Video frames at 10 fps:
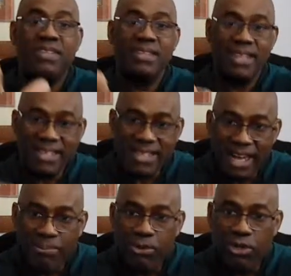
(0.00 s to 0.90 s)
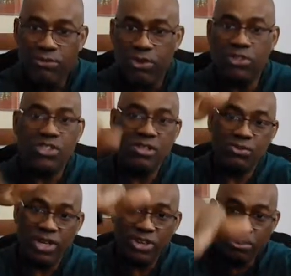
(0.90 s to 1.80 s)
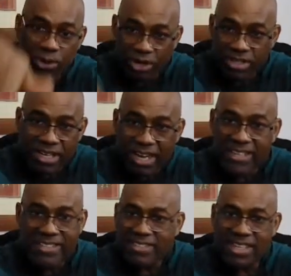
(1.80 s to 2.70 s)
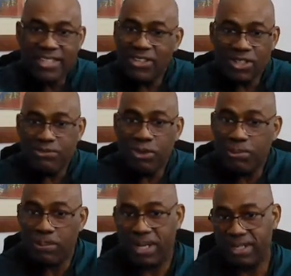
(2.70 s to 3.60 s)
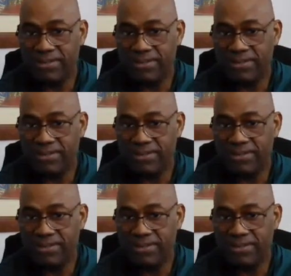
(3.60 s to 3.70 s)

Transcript: That's how blood flows. When your leg is straight, it doesn't flow properly.